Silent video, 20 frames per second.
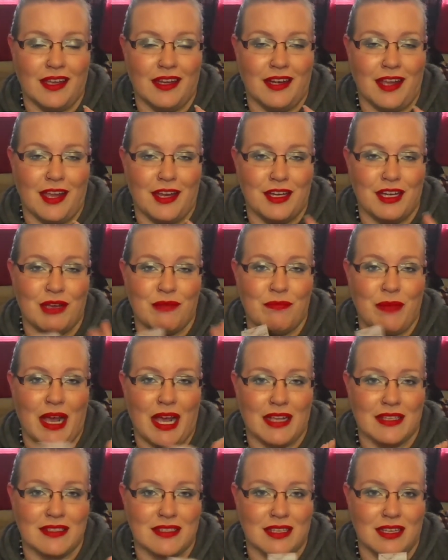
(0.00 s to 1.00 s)
gonna end up
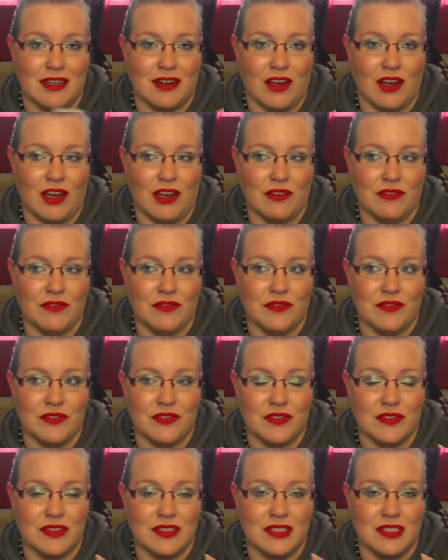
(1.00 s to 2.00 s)
passing it off
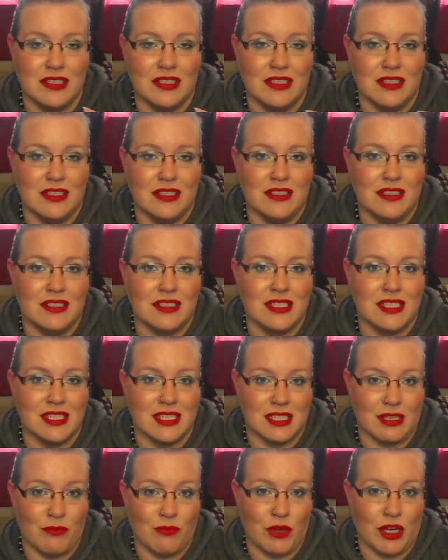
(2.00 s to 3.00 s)
to
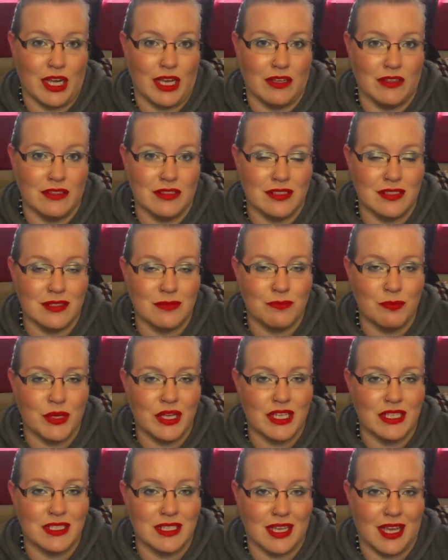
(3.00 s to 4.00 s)
someone else
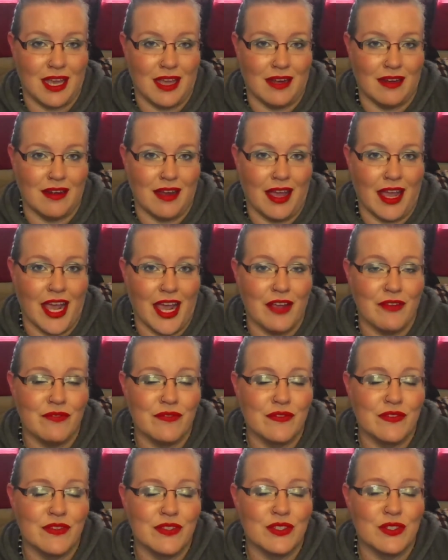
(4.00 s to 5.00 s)
because again I have
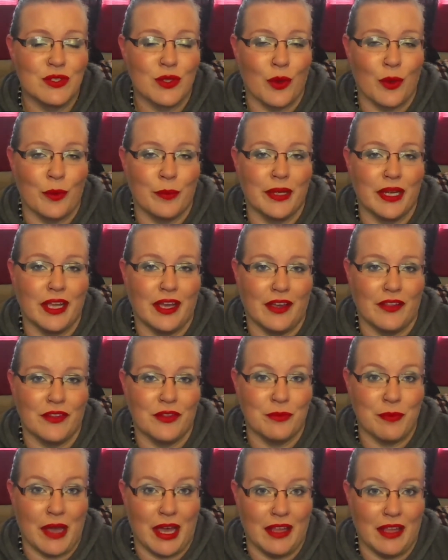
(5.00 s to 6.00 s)
so many
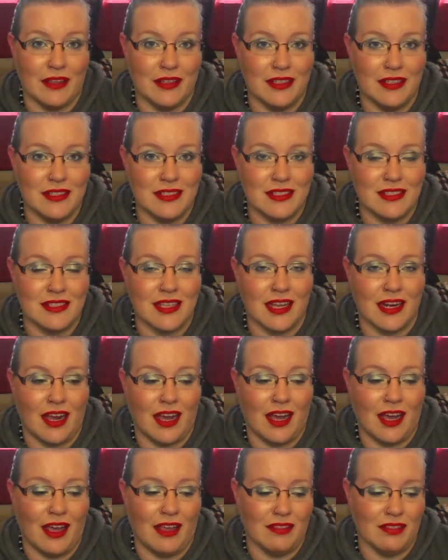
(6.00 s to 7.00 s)
other palettes that
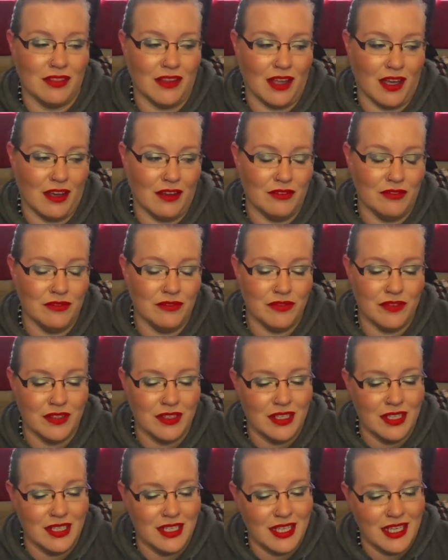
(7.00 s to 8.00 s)
I love
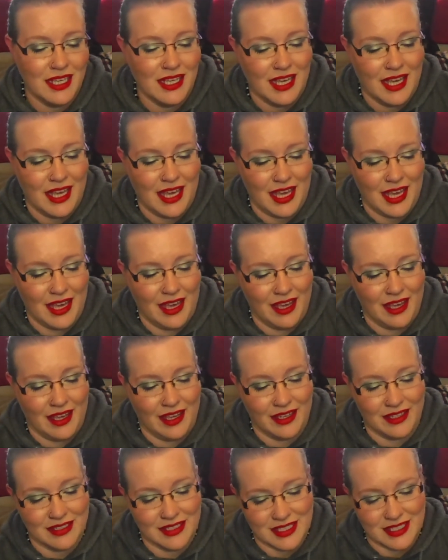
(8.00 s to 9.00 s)

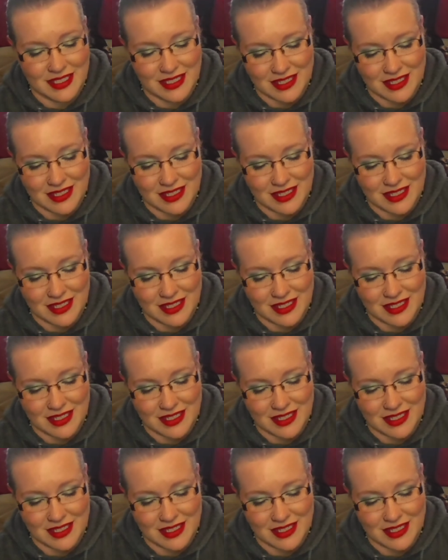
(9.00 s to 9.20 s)
and